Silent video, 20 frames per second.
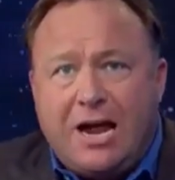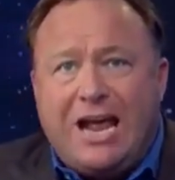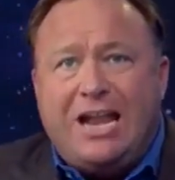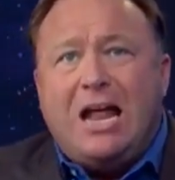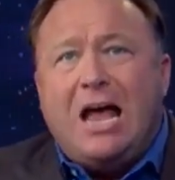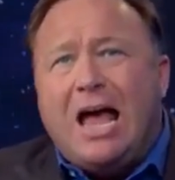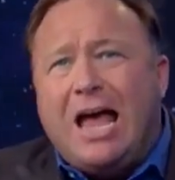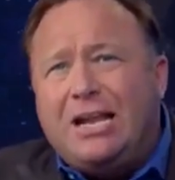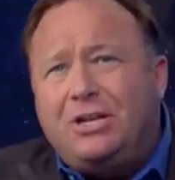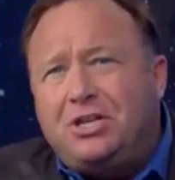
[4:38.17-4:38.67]
and
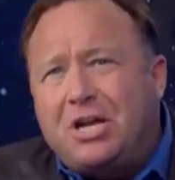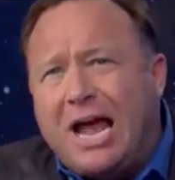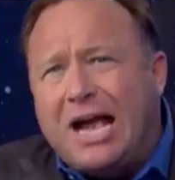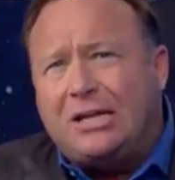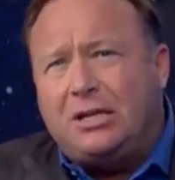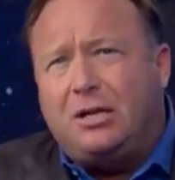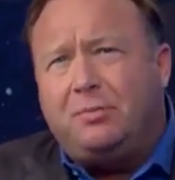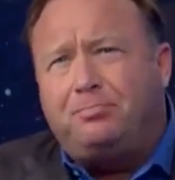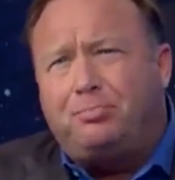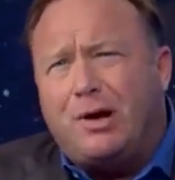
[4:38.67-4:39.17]

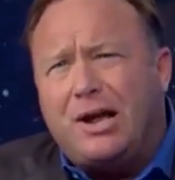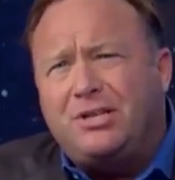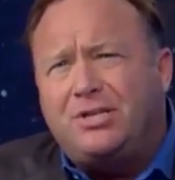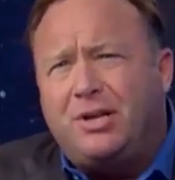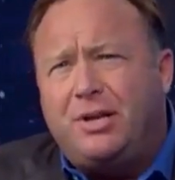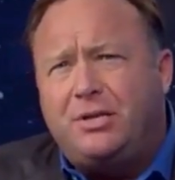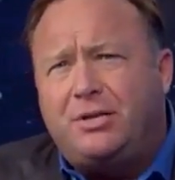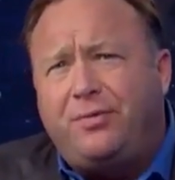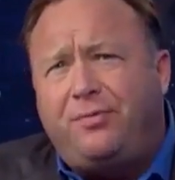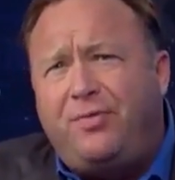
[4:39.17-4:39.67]
hijack the
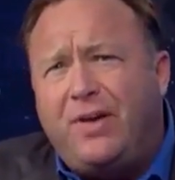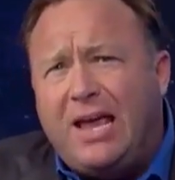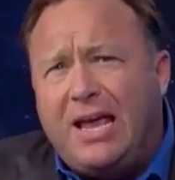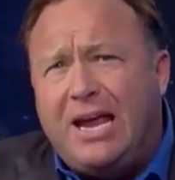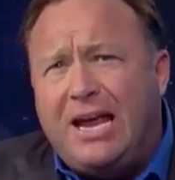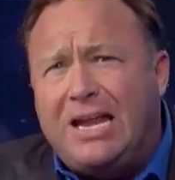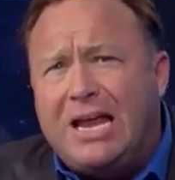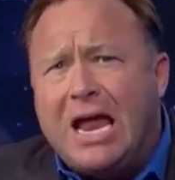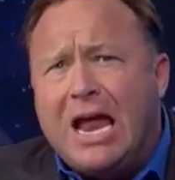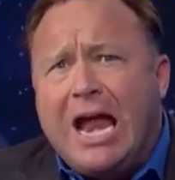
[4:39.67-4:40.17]
president's
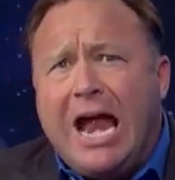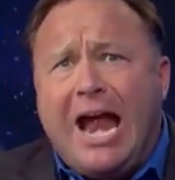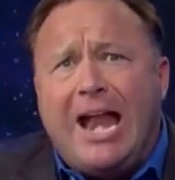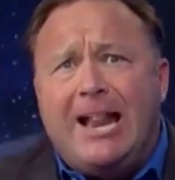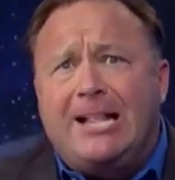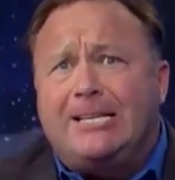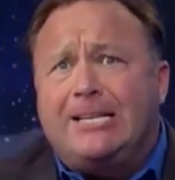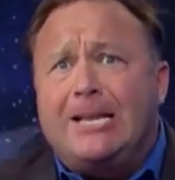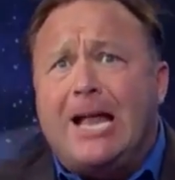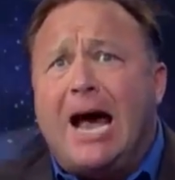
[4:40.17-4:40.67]
feed, and
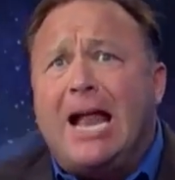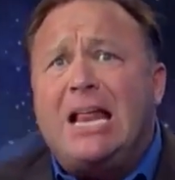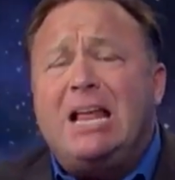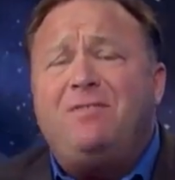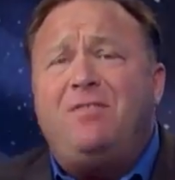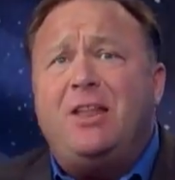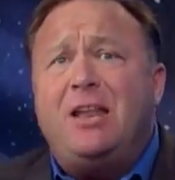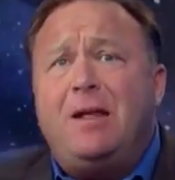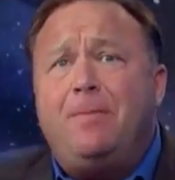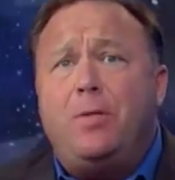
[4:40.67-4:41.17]
it's not
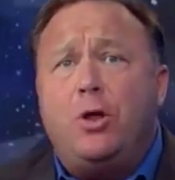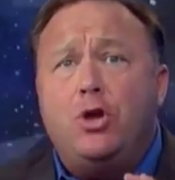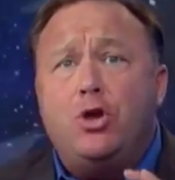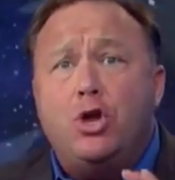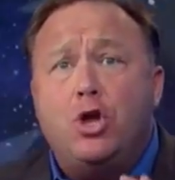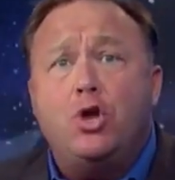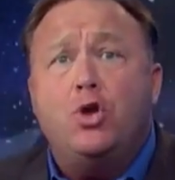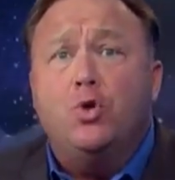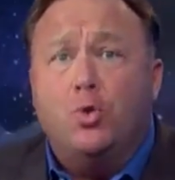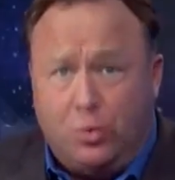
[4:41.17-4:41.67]
even in the
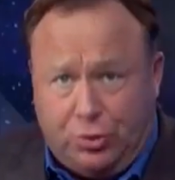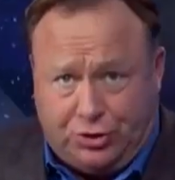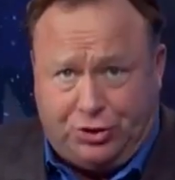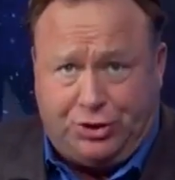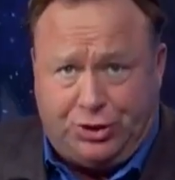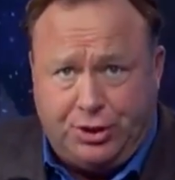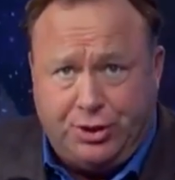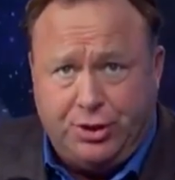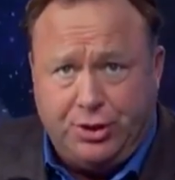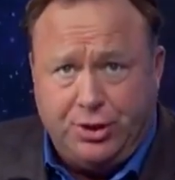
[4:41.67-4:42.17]

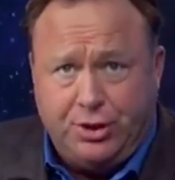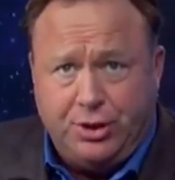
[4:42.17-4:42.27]
news,